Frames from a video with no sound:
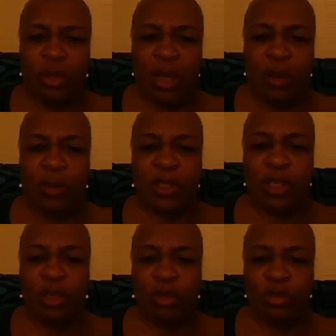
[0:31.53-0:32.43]
I went to
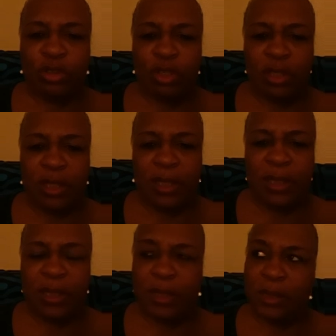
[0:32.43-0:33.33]
Lone Star
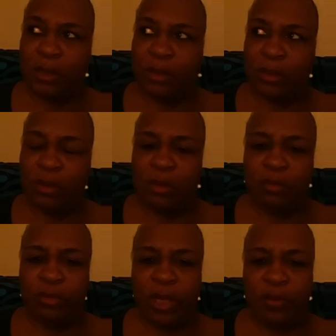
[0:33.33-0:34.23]
Clinic
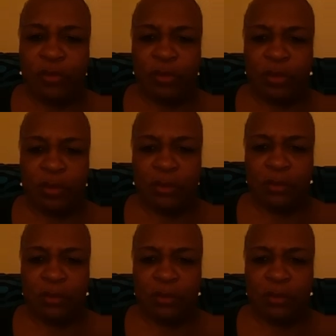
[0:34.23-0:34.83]
on Reefer.